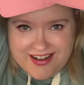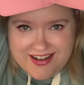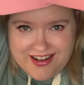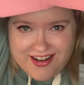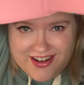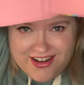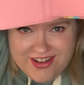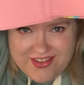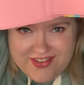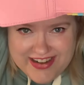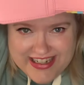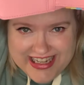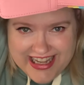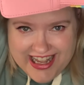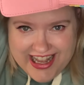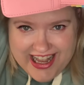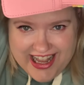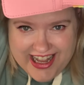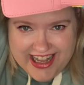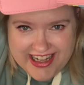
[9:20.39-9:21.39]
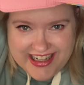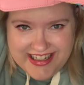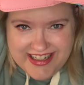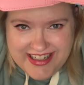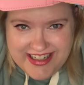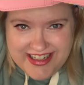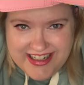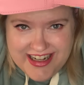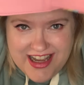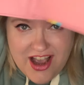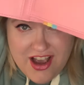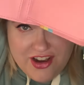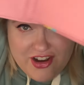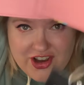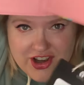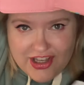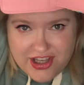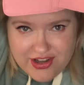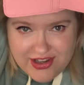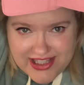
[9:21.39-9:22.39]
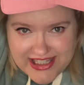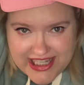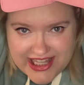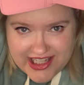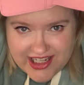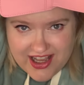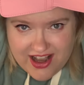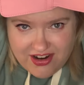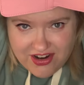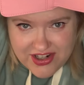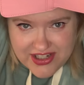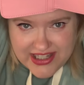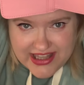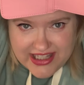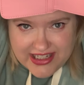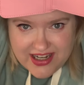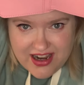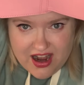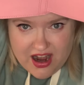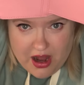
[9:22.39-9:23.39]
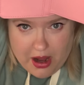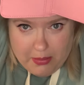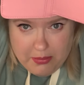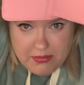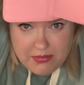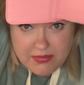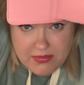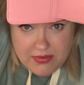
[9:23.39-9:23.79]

Oh my God. Look, you can see the colors at the top.